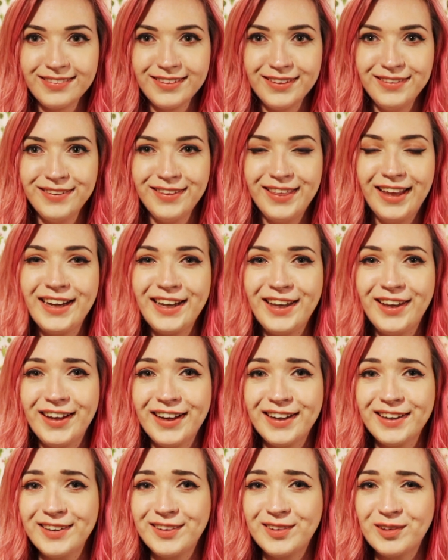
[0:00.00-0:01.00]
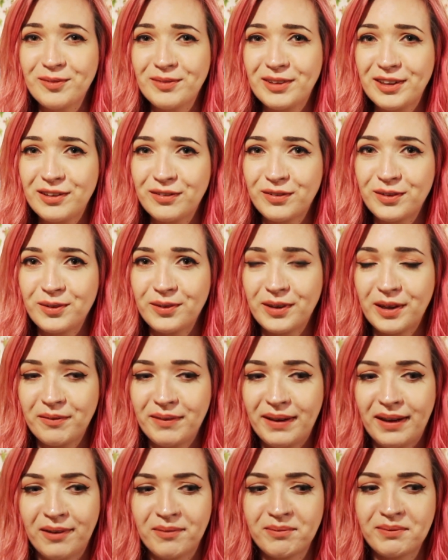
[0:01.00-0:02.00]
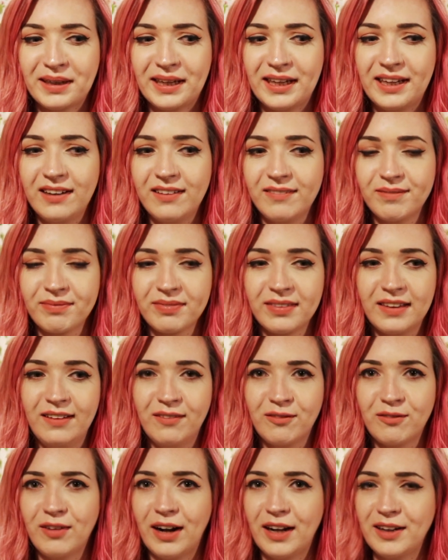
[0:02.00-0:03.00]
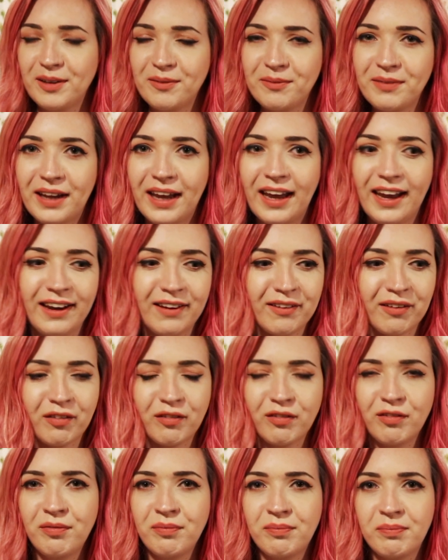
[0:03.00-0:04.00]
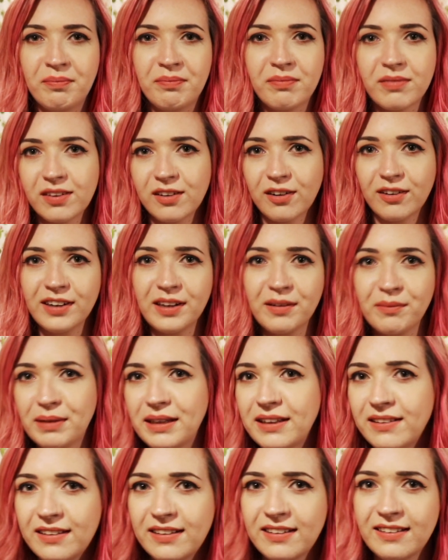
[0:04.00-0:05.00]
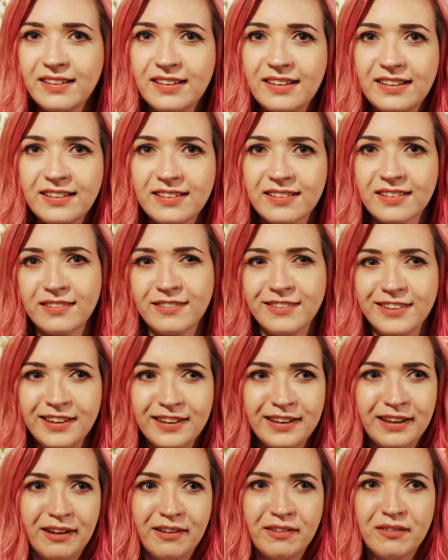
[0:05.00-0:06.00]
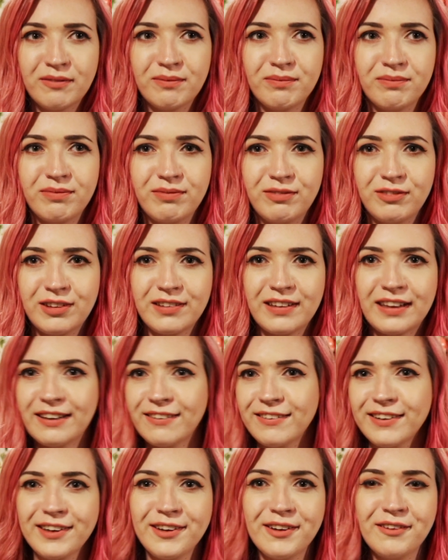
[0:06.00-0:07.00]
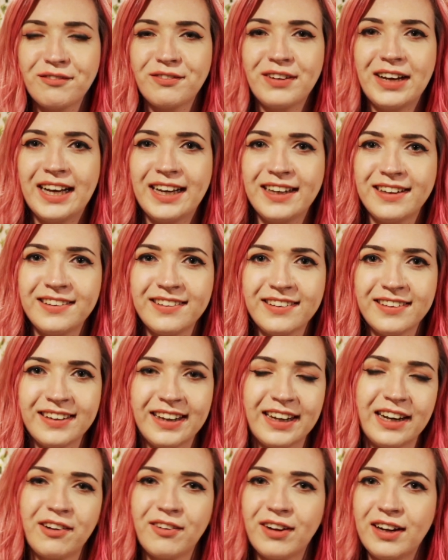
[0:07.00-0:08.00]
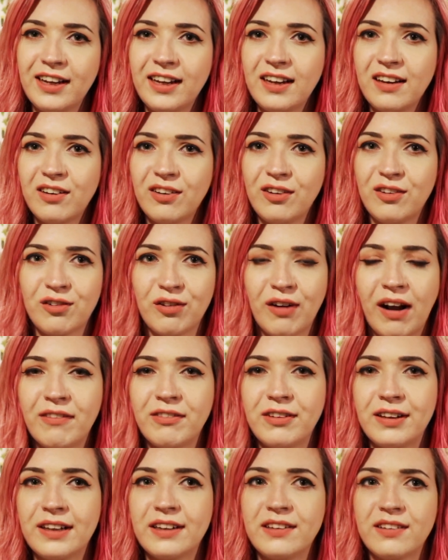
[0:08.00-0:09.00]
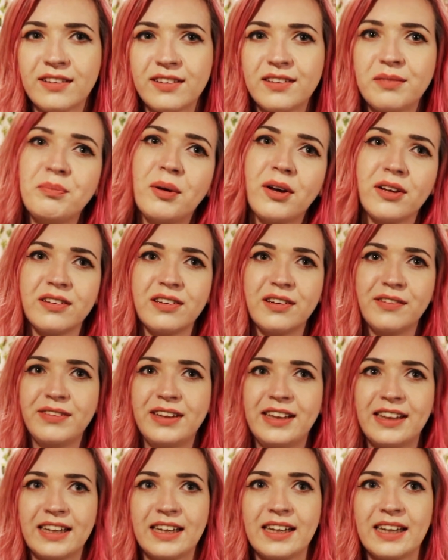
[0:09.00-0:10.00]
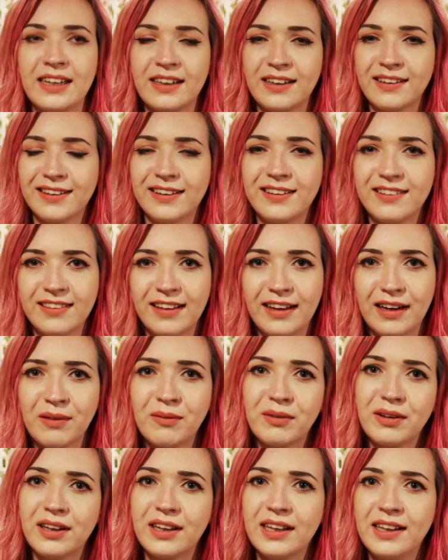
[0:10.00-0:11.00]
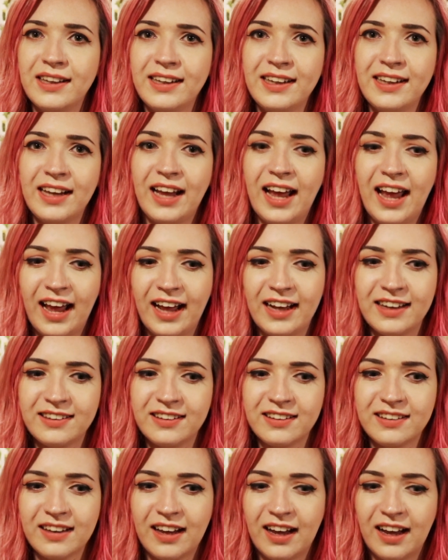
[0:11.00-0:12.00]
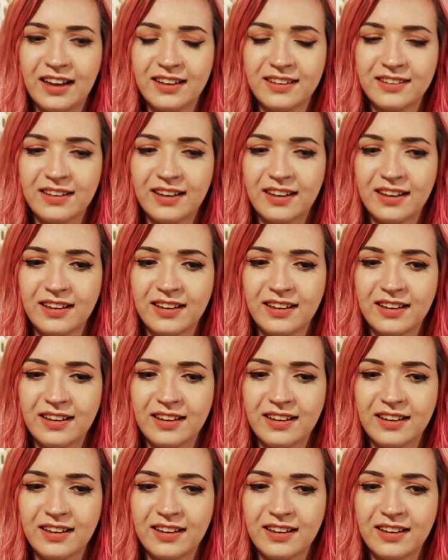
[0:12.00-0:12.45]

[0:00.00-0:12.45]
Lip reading: So thank you guys so much for joining me on my random day of starting businesses and clearing out vans and getting ready to travel, and just positively thinking that this thing will end. And